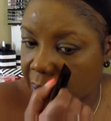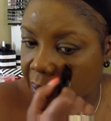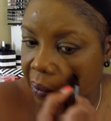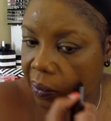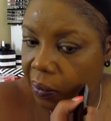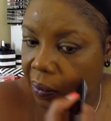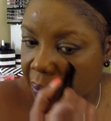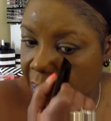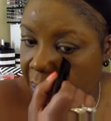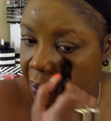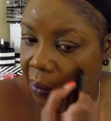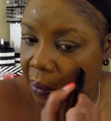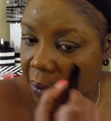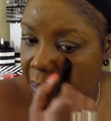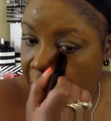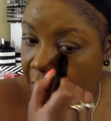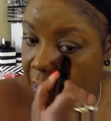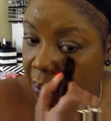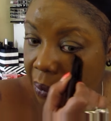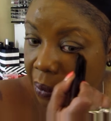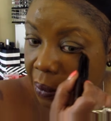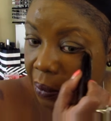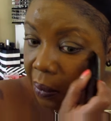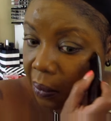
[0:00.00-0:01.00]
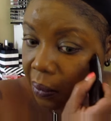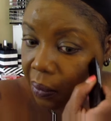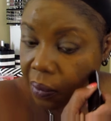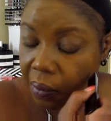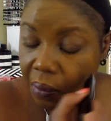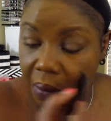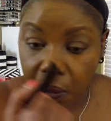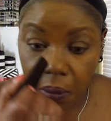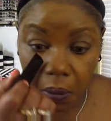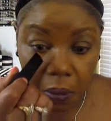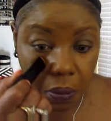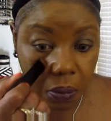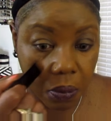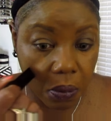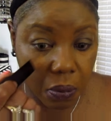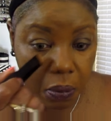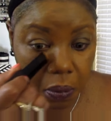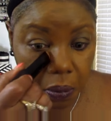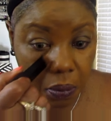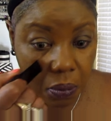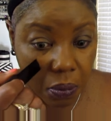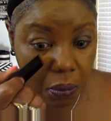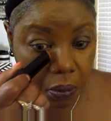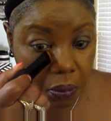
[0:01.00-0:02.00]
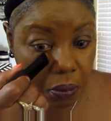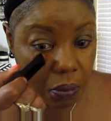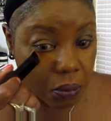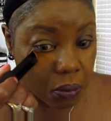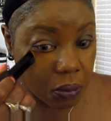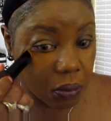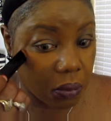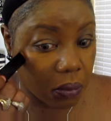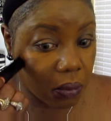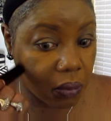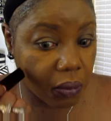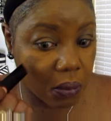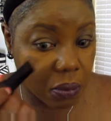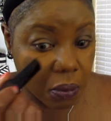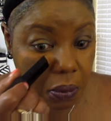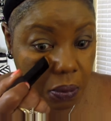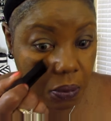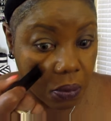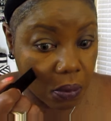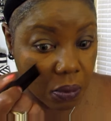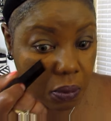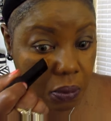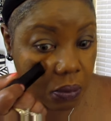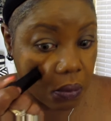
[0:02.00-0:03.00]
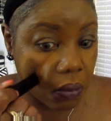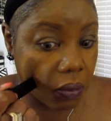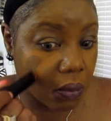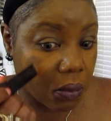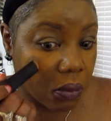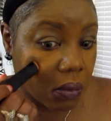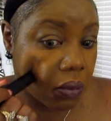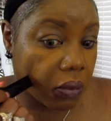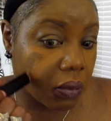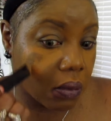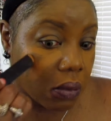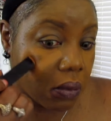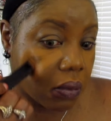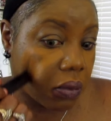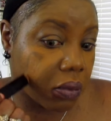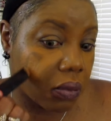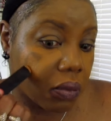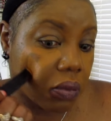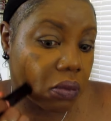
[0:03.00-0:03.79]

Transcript: No one is speaking in this clip.